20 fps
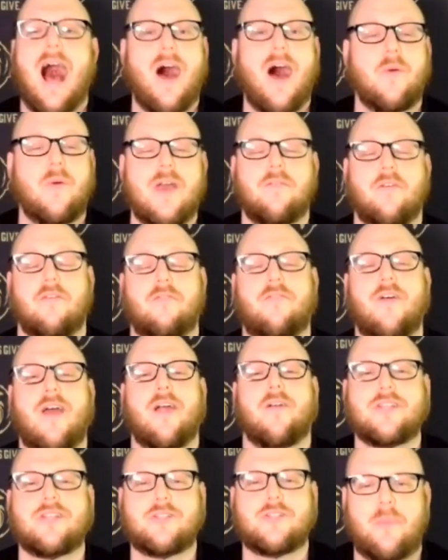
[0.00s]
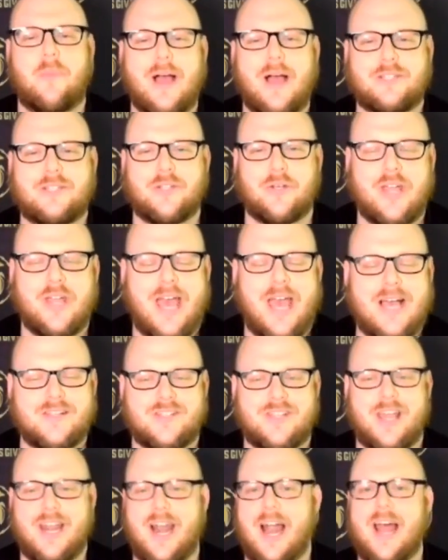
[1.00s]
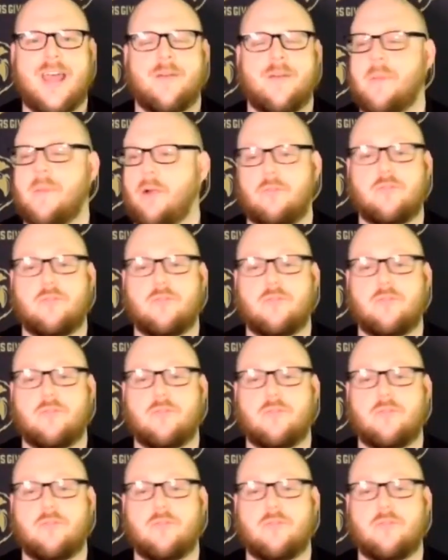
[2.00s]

we have a very special guest that I am